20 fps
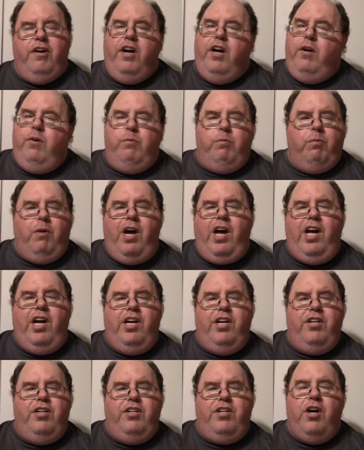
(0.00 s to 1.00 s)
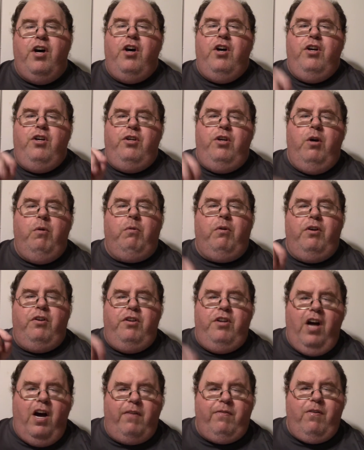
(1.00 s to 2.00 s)
in ways you will
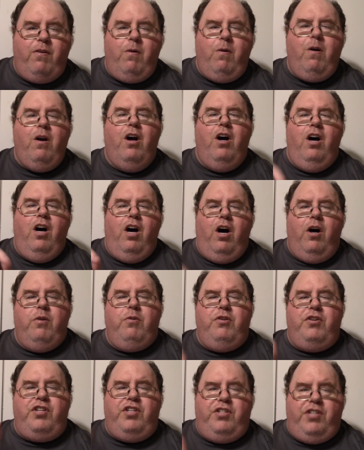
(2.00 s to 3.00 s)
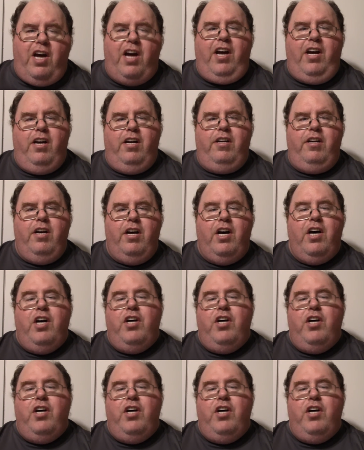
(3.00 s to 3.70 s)
never understand.